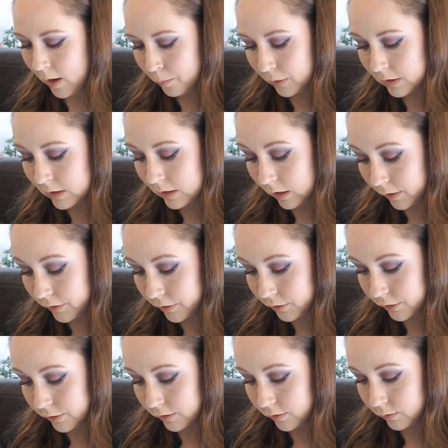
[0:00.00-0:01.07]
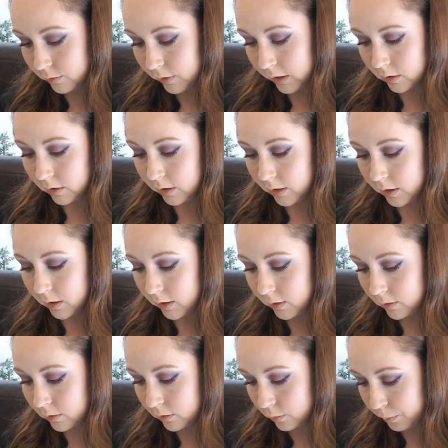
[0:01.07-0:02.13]
But the other two, like the
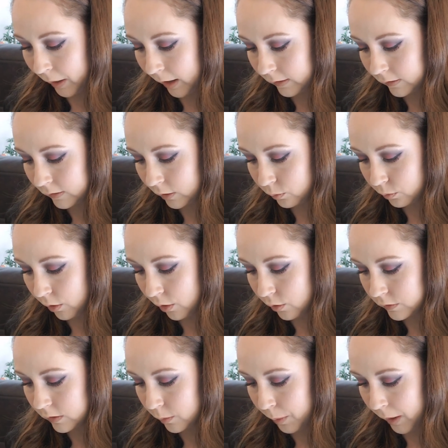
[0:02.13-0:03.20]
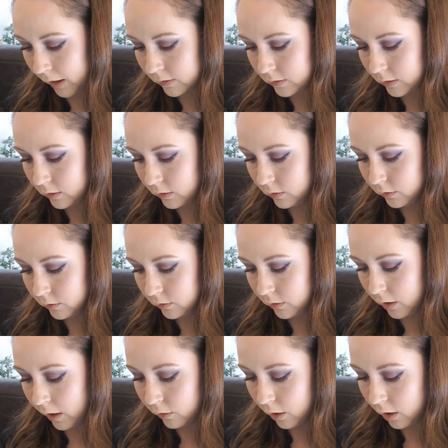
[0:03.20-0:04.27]
pastel rose and the pastel
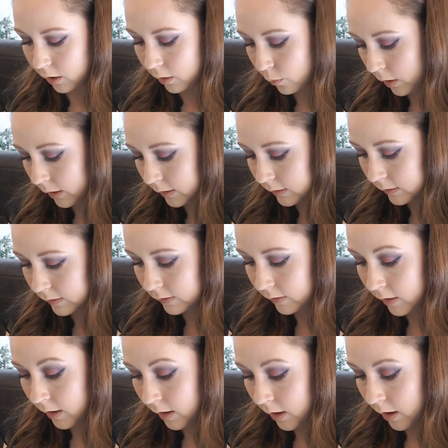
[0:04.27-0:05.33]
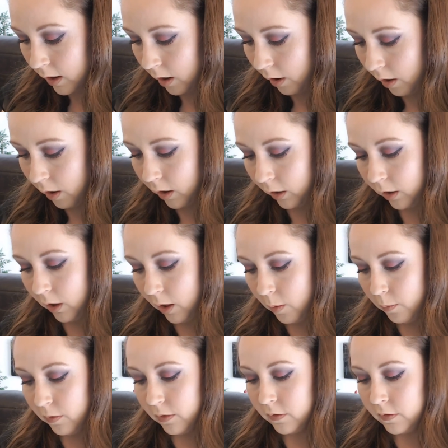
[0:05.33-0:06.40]
lilac ones, are
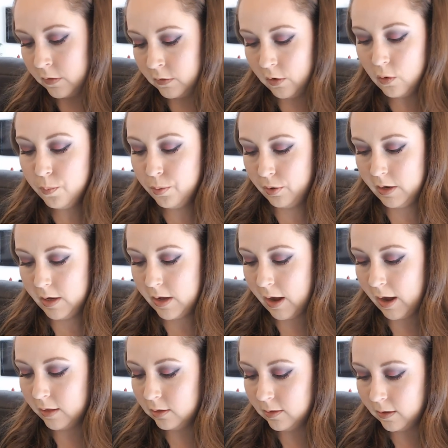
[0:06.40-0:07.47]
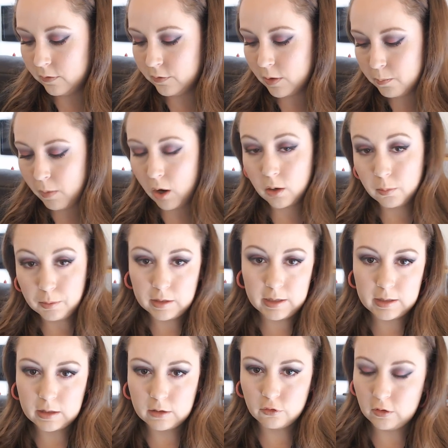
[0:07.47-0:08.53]
so pretty. I love the
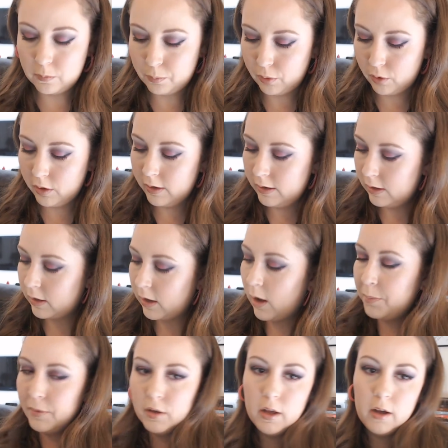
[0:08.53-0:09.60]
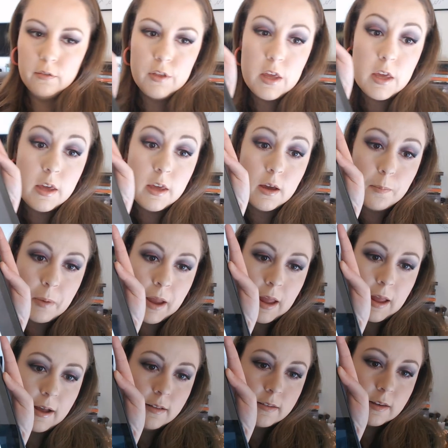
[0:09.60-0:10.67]
marbling that she's put in a couple of the
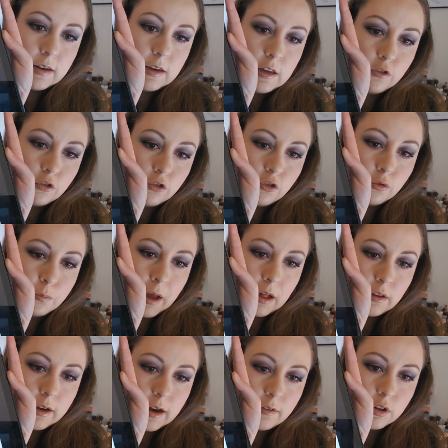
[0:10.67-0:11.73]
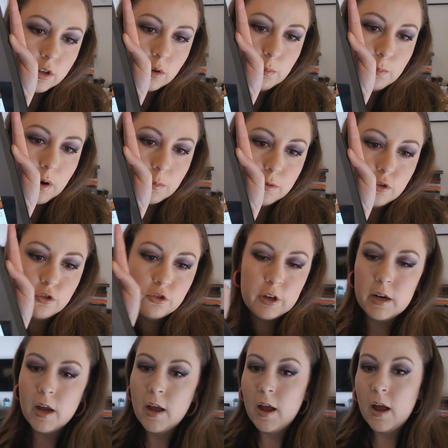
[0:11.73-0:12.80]
pans in each palette have a little marbled
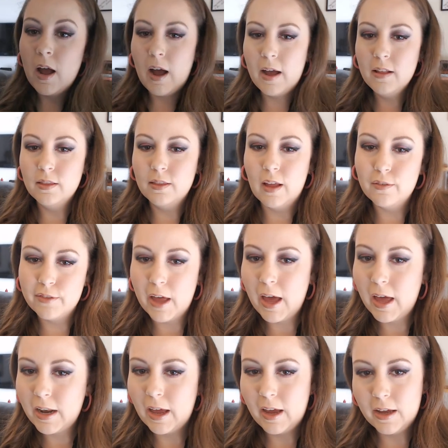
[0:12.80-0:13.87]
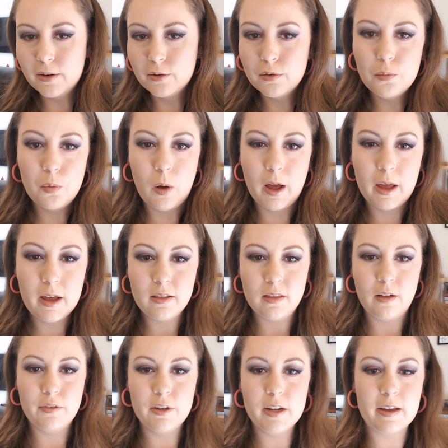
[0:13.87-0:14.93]
shade. I love that, and I don't know why I
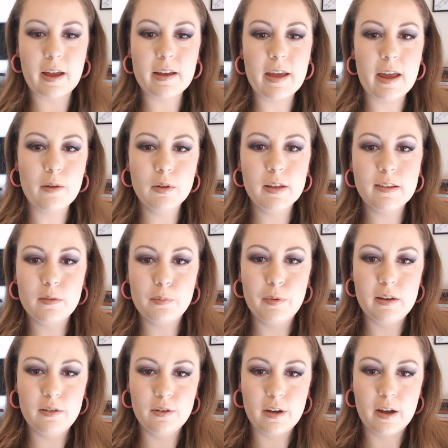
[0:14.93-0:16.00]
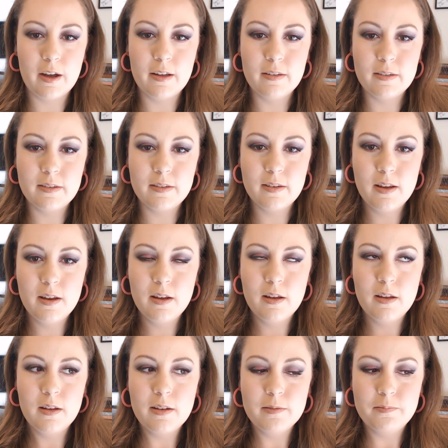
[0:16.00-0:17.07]
love it. Like, I can't really explain to you guys
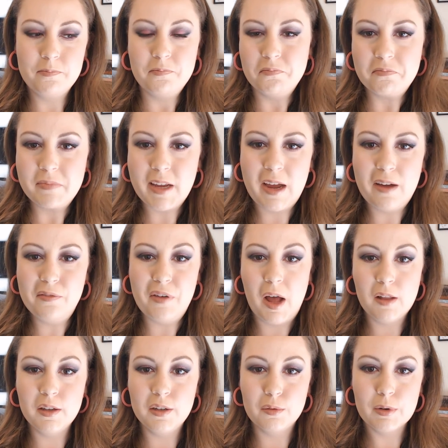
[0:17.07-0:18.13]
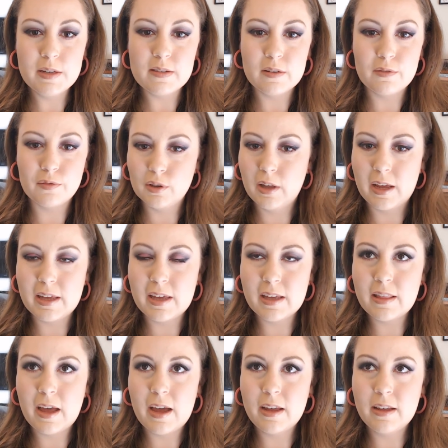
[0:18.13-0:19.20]
a valid reason for liking
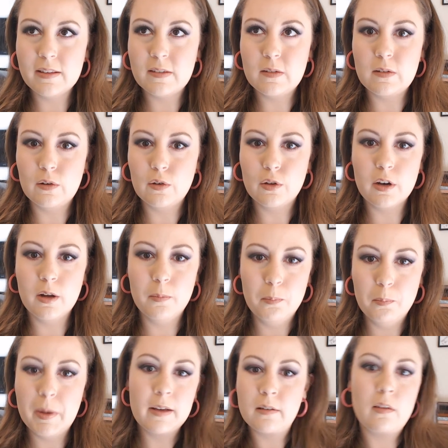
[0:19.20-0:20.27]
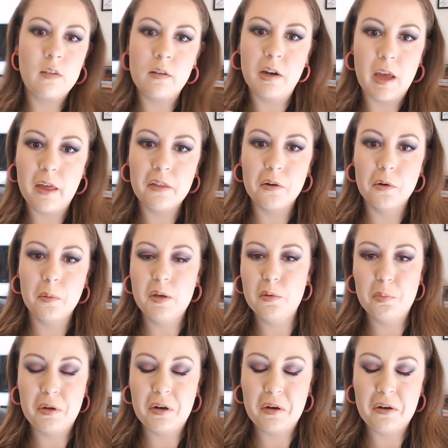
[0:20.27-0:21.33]
that. It's still gonna mix together when you
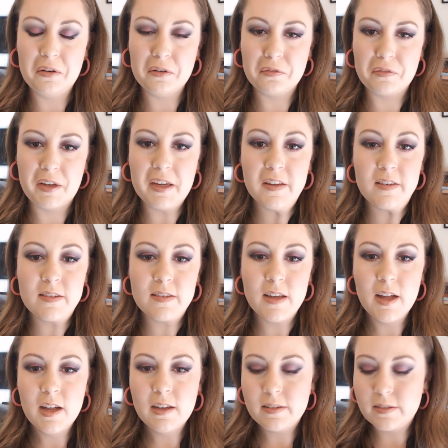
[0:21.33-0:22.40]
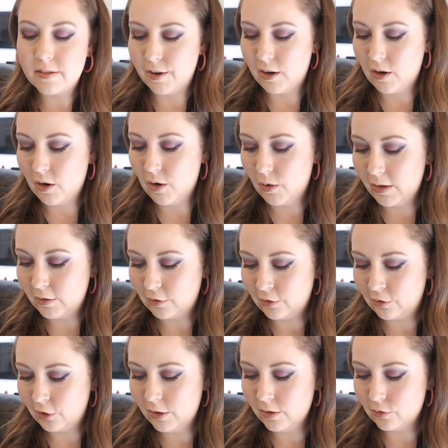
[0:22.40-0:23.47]
put it on your face, so it
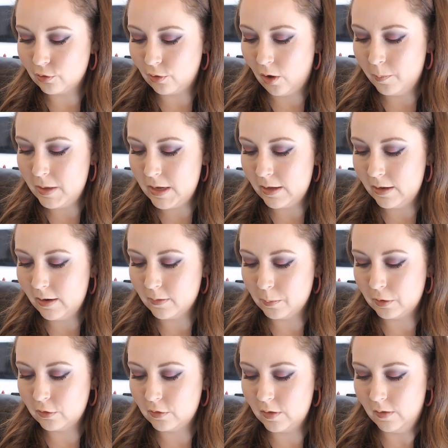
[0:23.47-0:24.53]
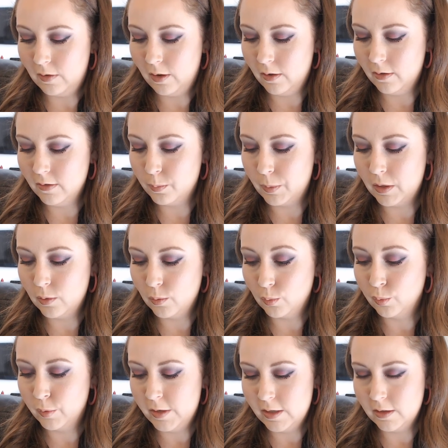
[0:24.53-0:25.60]
shouldn't draw me in as much as it does, but it
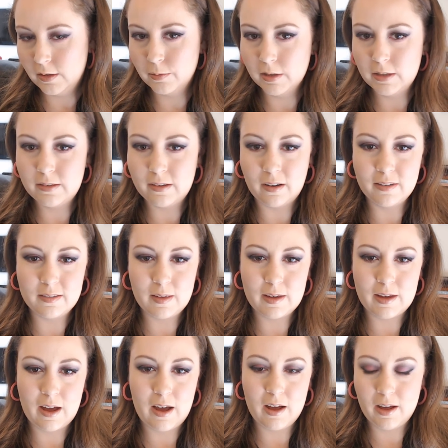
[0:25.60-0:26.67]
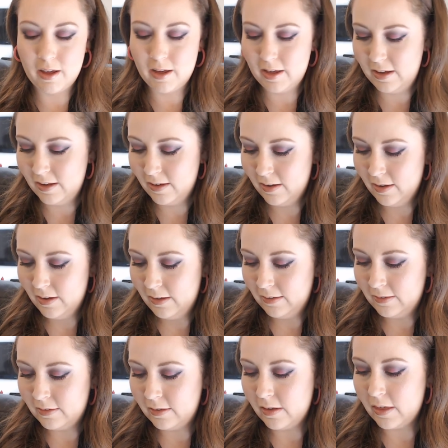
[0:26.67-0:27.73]
really, really does. Like, I
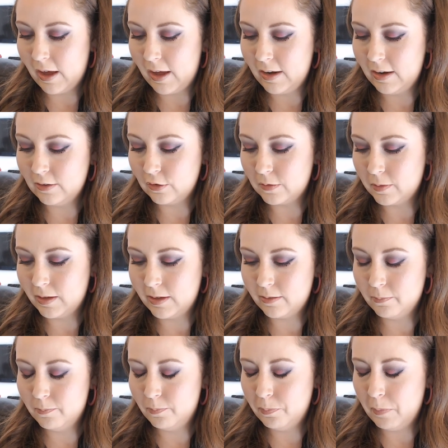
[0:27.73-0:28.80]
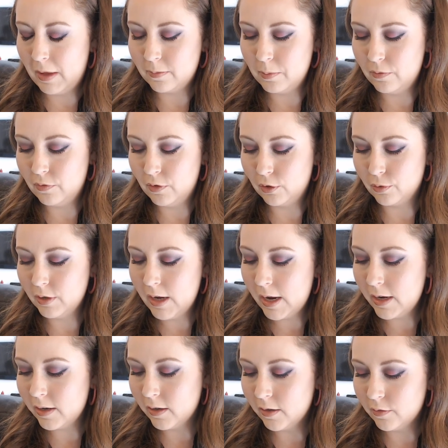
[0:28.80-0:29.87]
see that and it just makes me feel
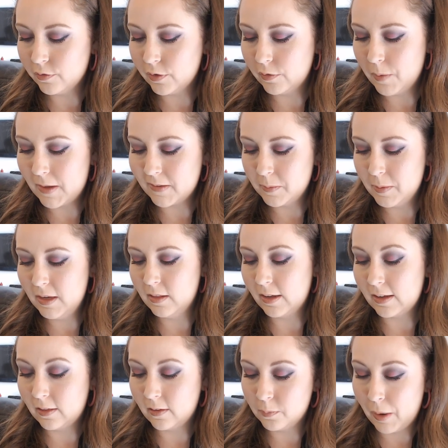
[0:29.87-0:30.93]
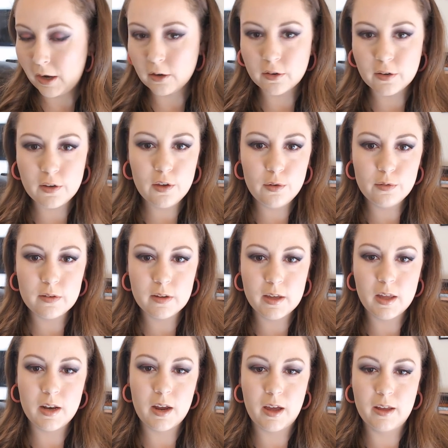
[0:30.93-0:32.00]
creative. It makes me like inspired to use
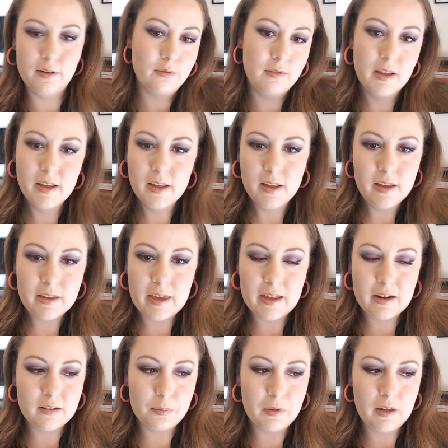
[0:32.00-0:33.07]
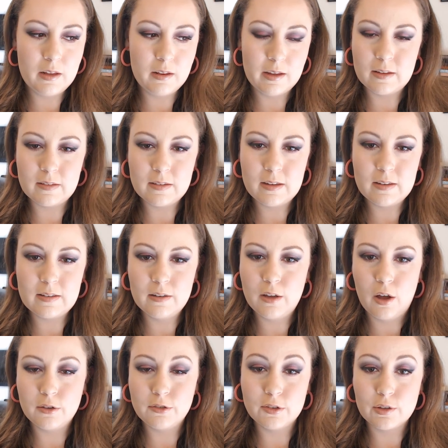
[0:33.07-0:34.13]
it. Can't explain, like it's
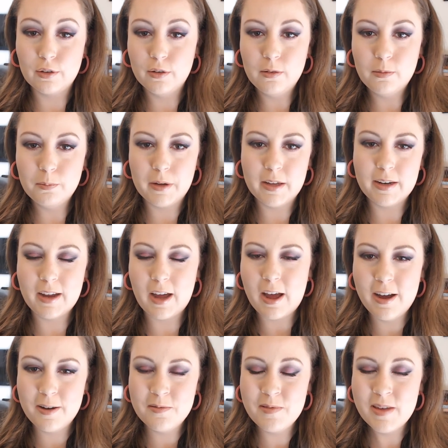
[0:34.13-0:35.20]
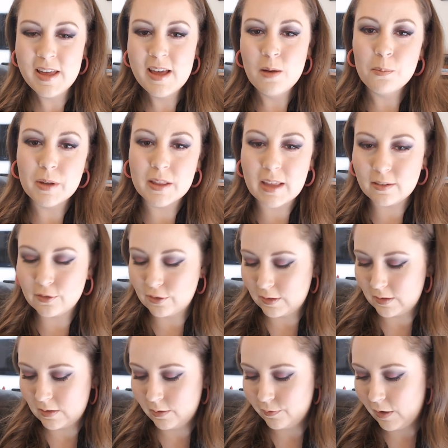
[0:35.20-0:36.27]
illogical, but but that's
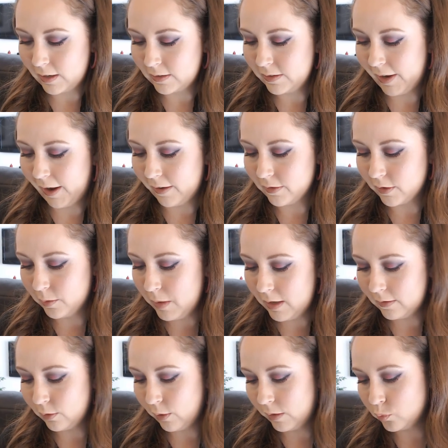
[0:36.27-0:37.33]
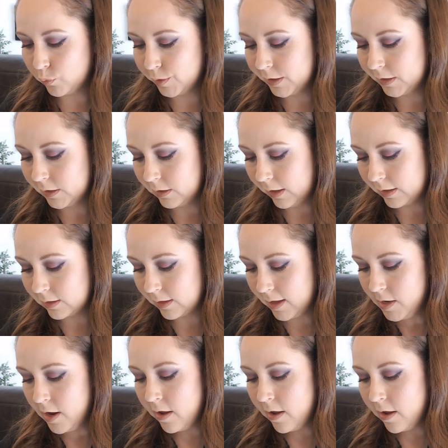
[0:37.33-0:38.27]
just the effect it has on me, so I really like that.